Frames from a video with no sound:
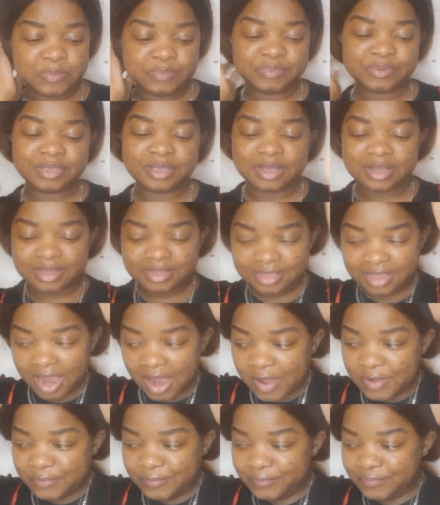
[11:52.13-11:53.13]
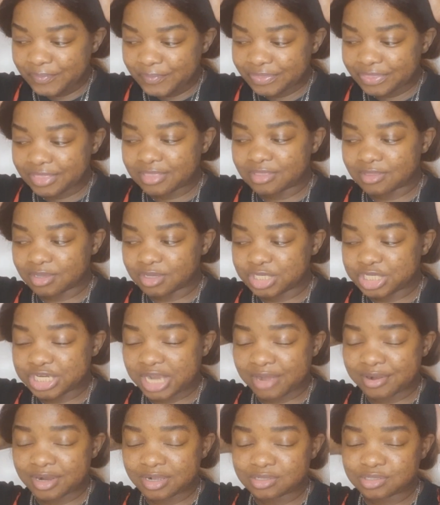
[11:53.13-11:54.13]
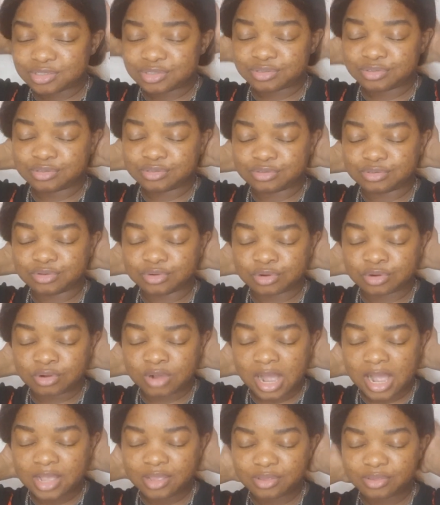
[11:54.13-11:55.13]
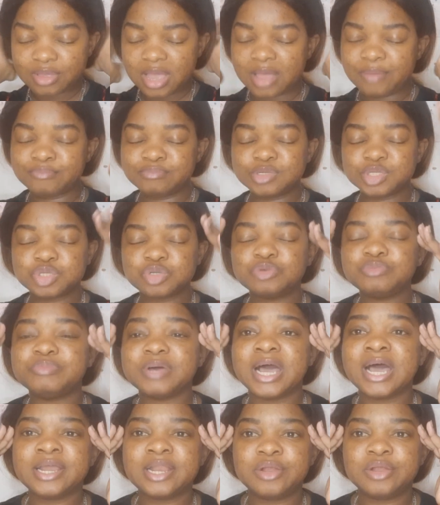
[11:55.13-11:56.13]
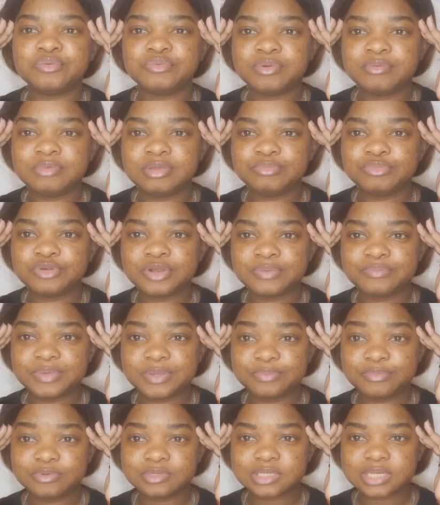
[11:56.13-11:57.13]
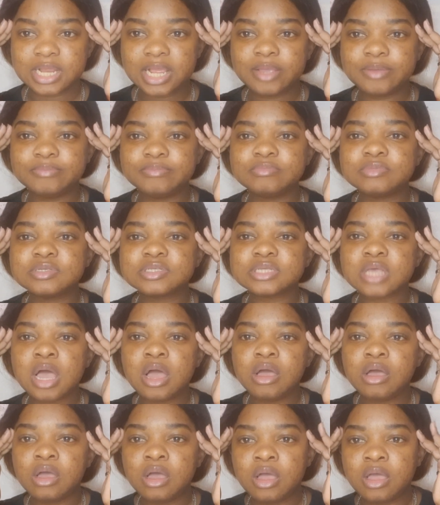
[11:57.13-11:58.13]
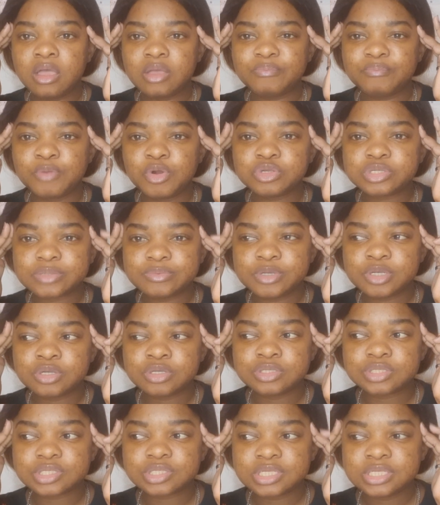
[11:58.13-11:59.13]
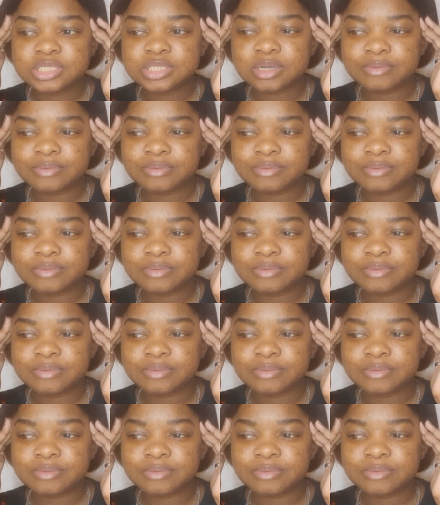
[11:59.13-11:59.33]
But yeah, shout out to the girl. I'm so bad at remembering people's names, mostly because these